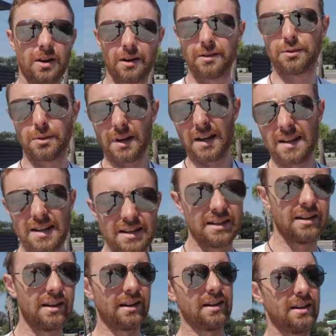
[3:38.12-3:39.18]
car's ready.
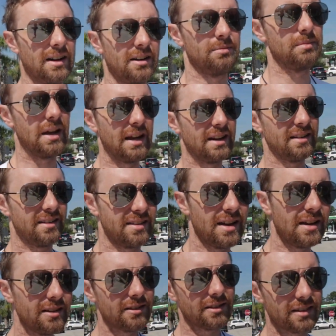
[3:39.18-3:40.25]
And it
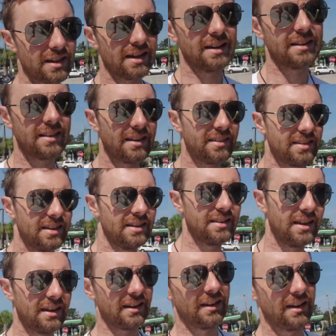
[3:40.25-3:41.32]
sounds like they
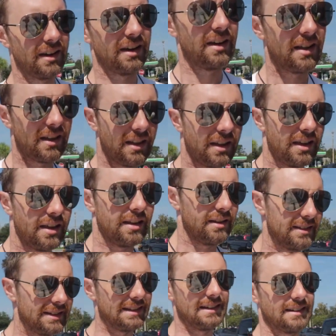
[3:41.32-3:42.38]
said
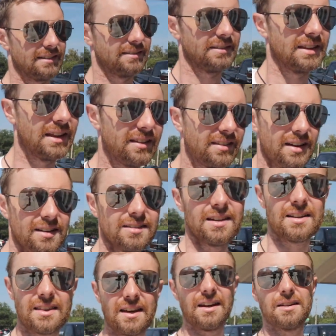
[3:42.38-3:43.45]
it sounds
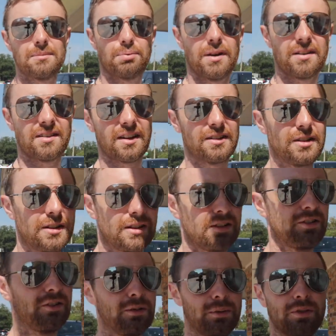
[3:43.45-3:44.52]
like the other place I took
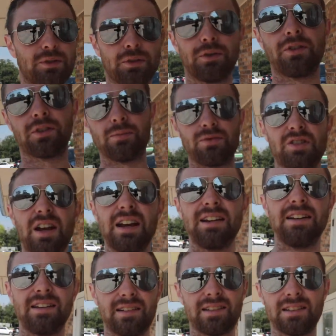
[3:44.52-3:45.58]
it to was doing some
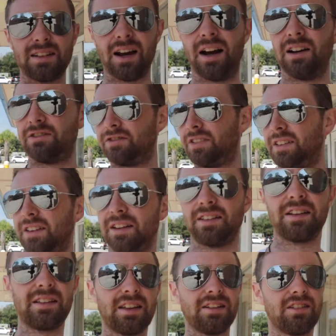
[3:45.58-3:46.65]
shady stuff. It sounds
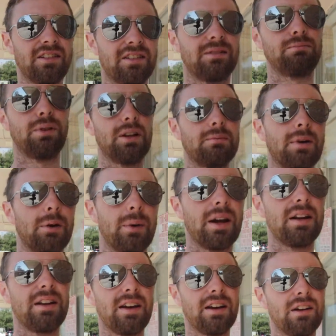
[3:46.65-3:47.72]
like they just unplugged my
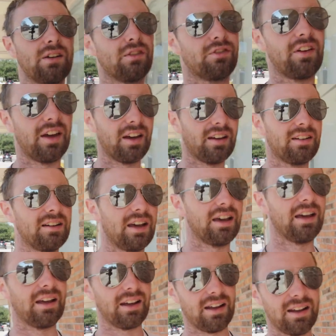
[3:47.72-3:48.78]
radiator fan
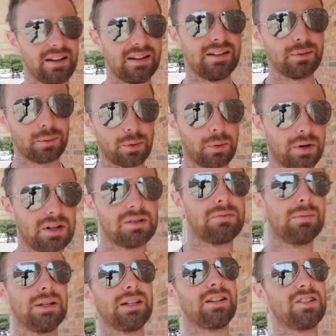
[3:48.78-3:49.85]
and were wanting
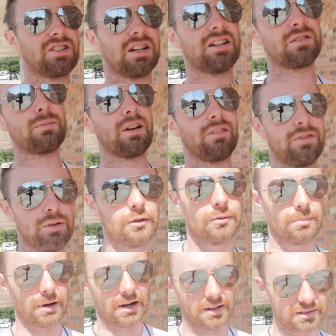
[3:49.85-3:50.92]
me to change my fuse
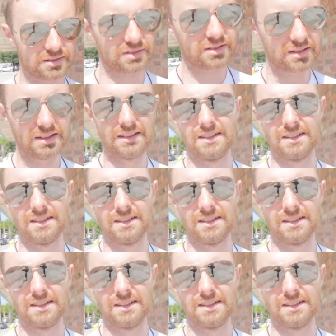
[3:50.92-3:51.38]
box.